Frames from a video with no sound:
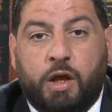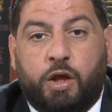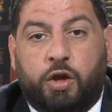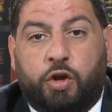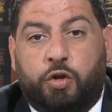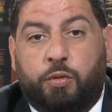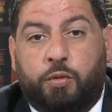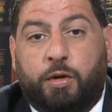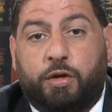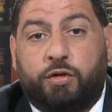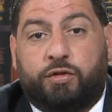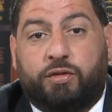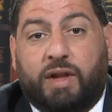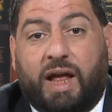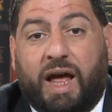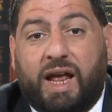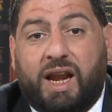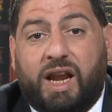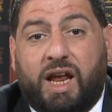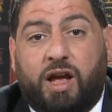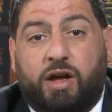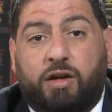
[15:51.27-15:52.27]
You must
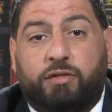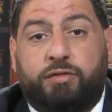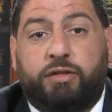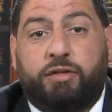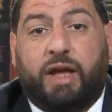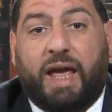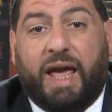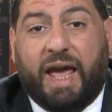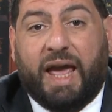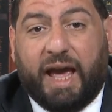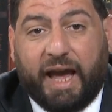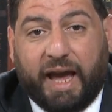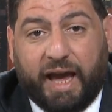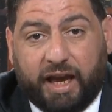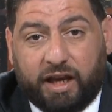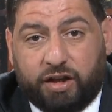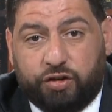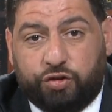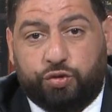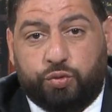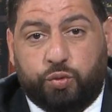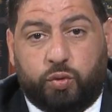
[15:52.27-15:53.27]
not have
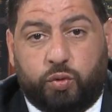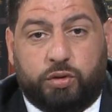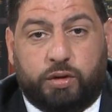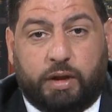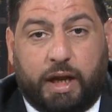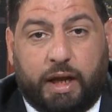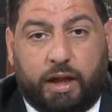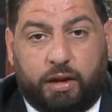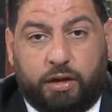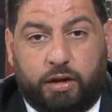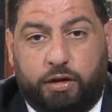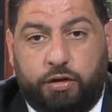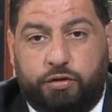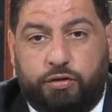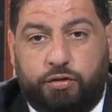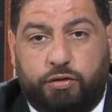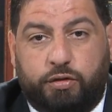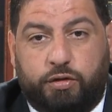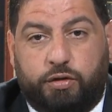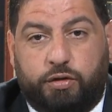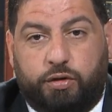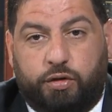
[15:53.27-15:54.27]
actual
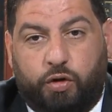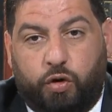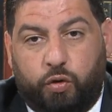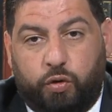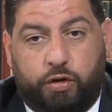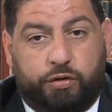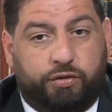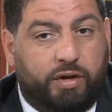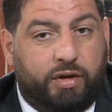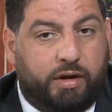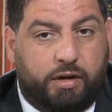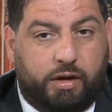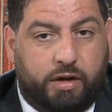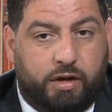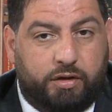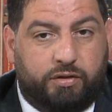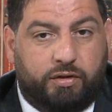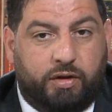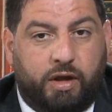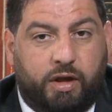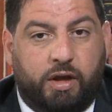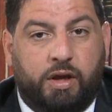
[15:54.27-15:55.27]
knowledge. Notice I
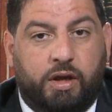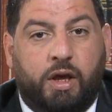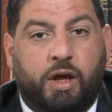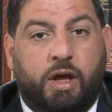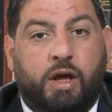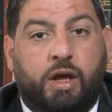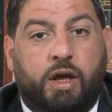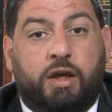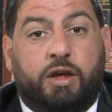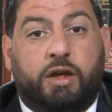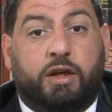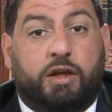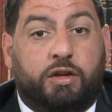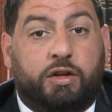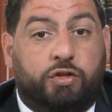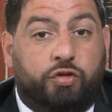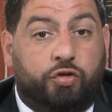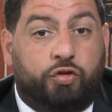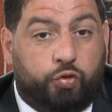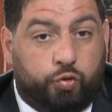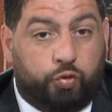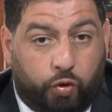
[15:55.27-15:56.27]
didn't say
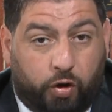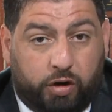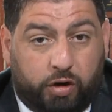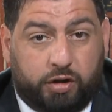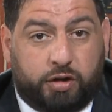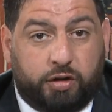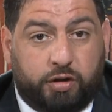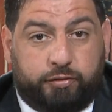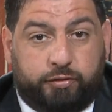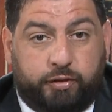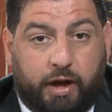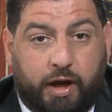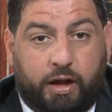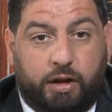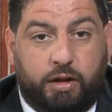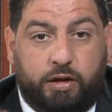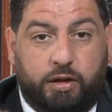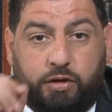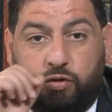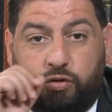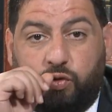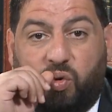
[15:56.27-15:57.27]
constructive
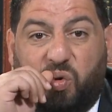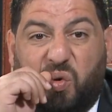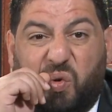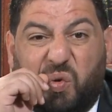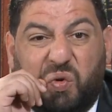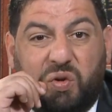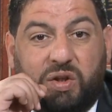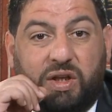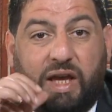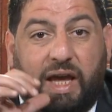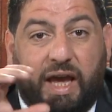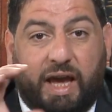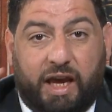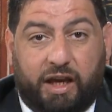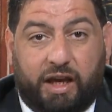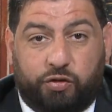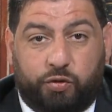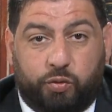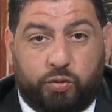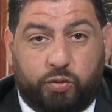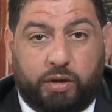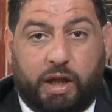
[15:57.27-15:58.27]
knowledge. Only
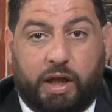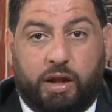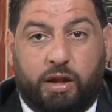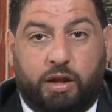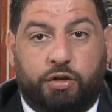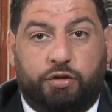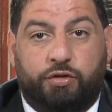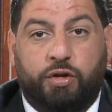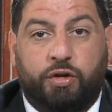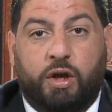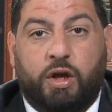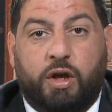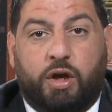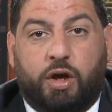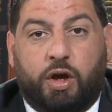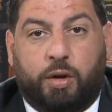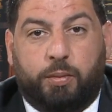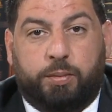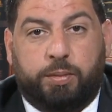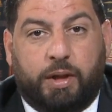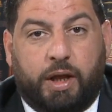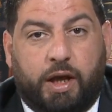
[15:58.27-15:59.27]
actual knowledge
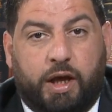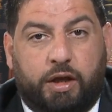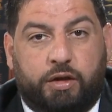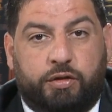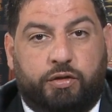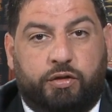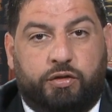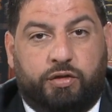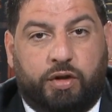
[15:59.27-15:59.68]
applies in